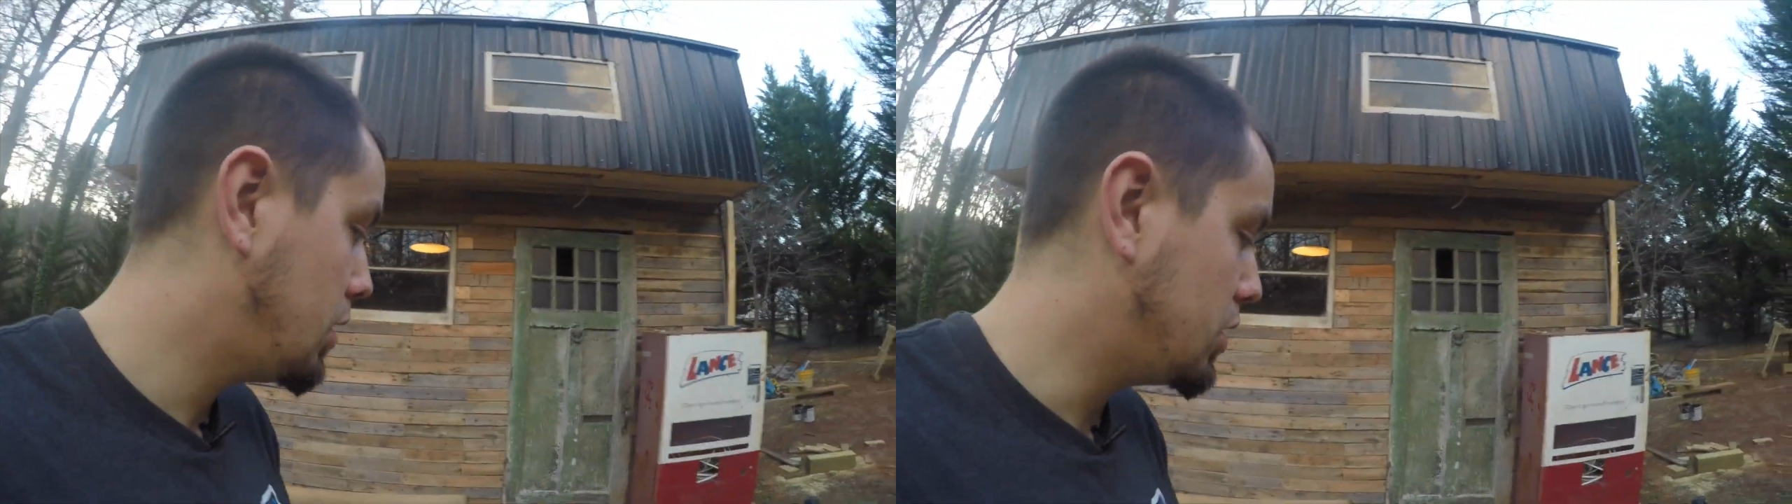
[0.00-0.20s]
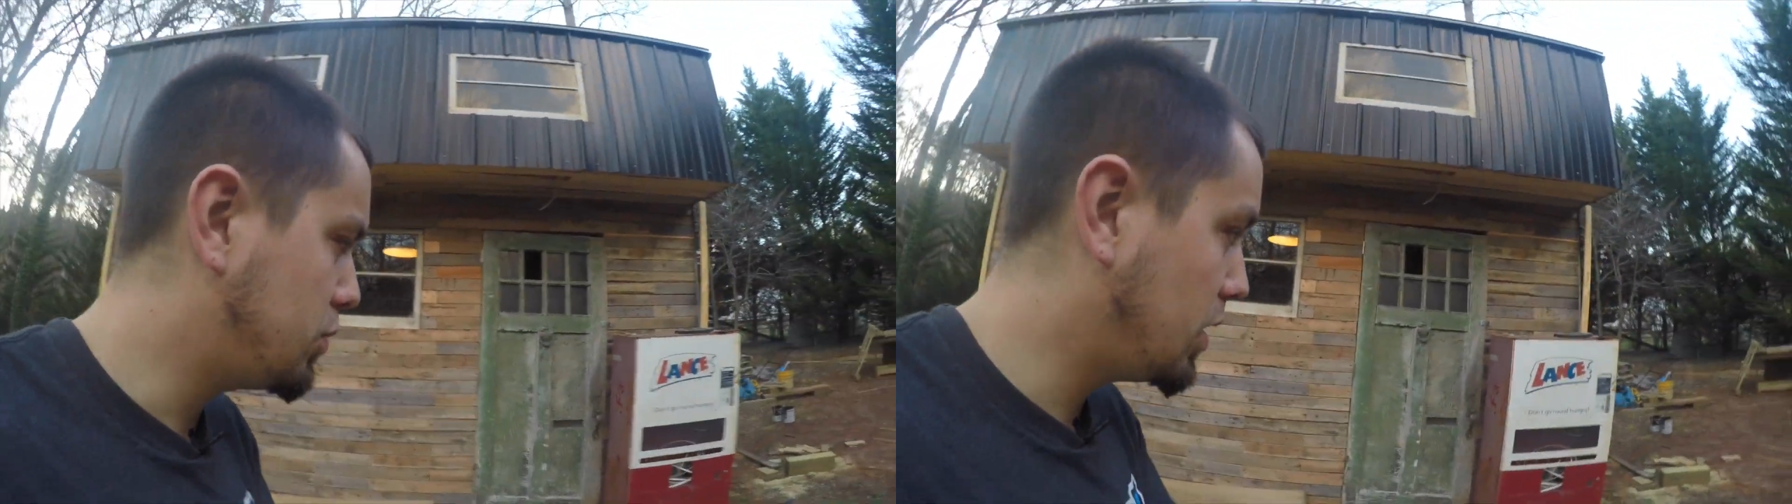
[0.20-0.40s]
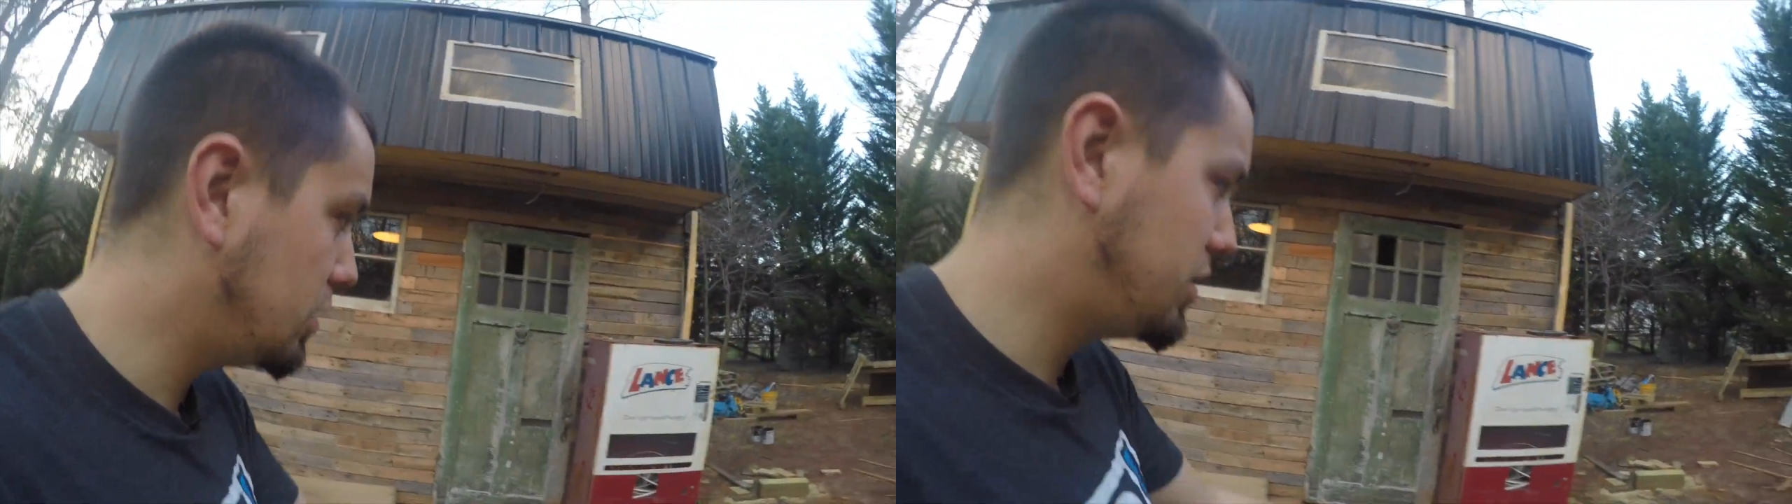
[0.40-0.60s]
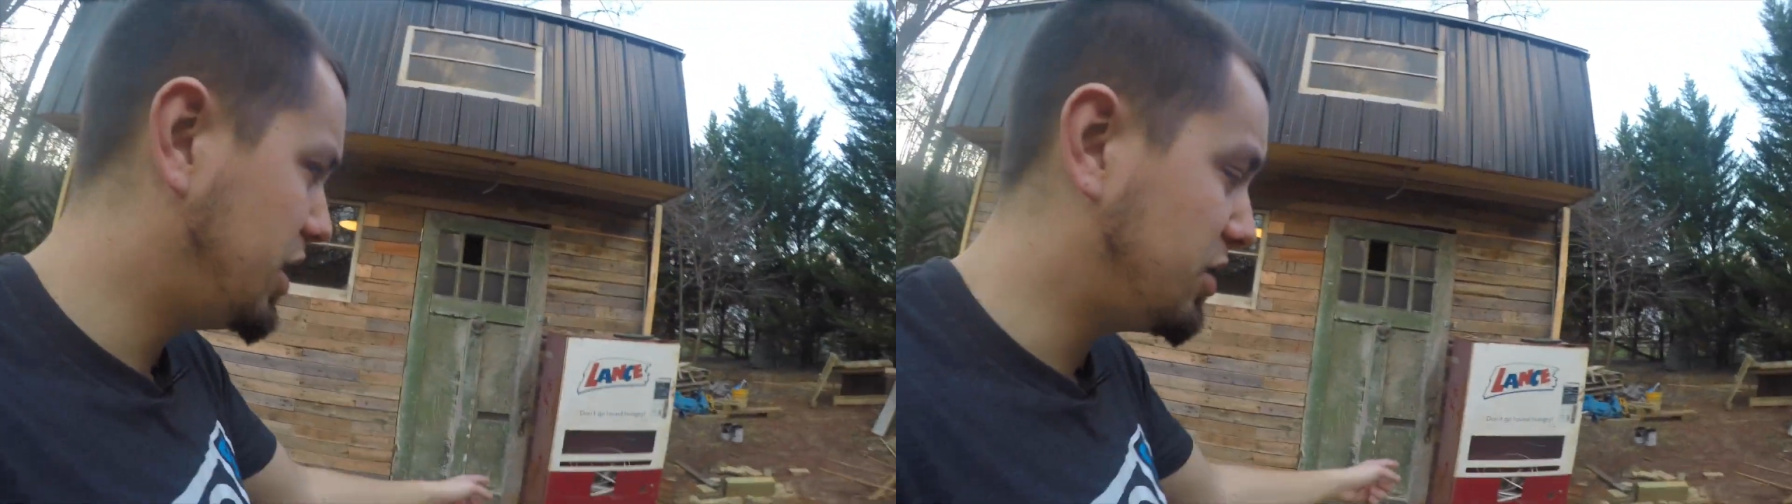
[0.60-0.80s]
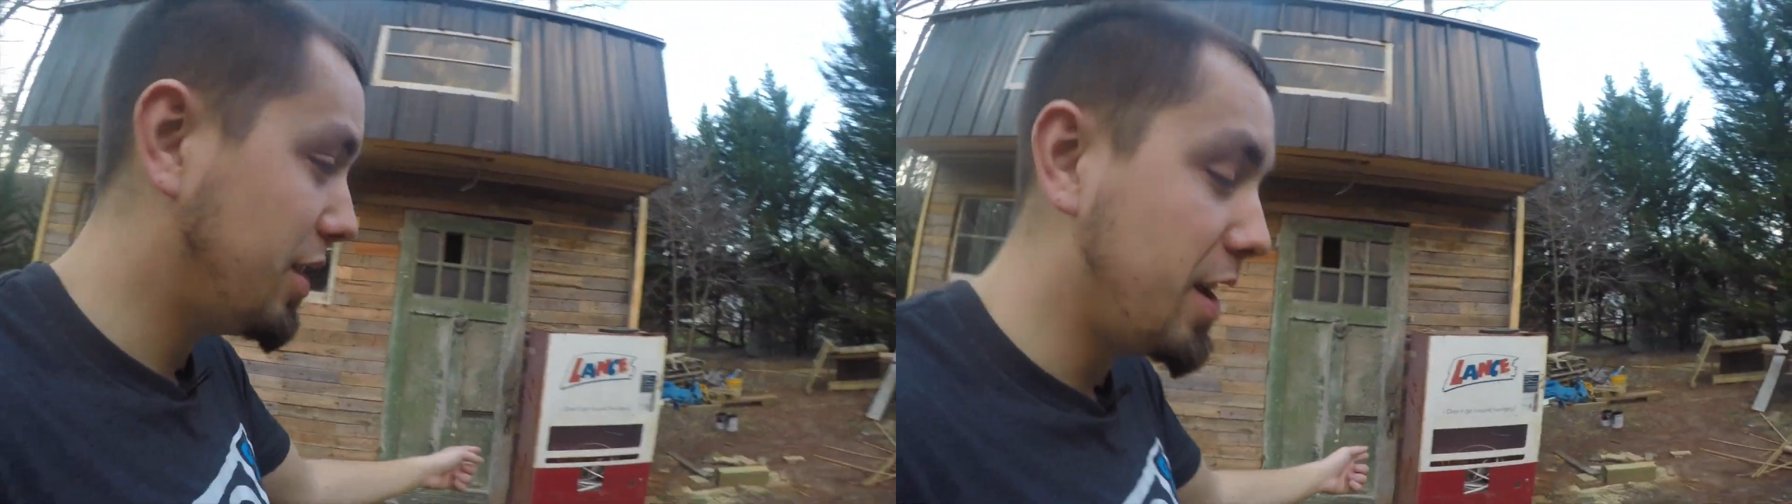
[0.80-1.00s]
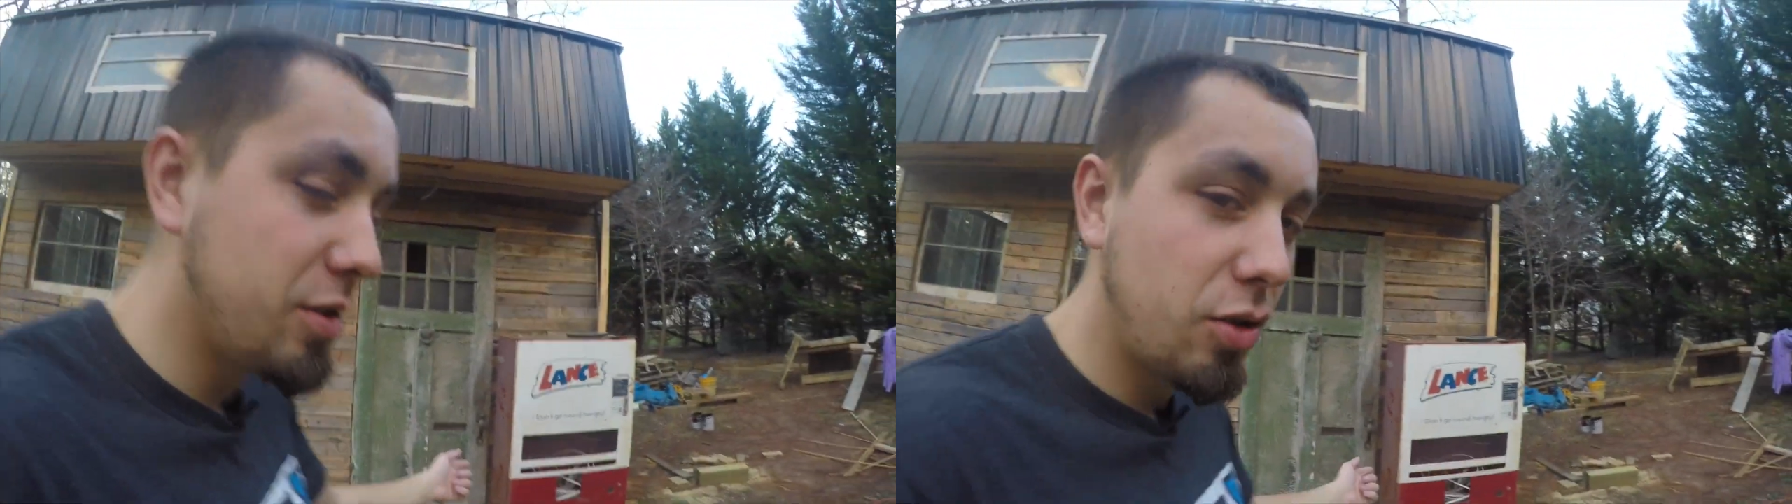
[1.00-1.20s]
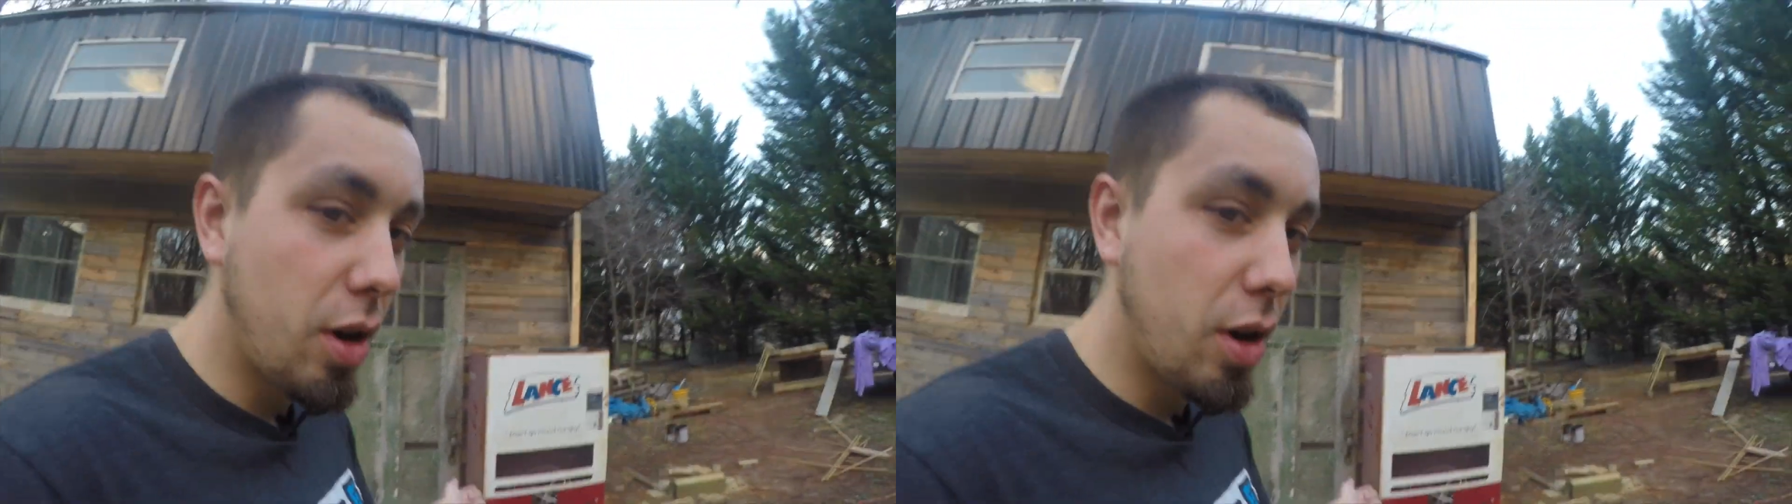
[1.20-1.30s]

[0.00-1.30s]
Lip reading: as well as this Lance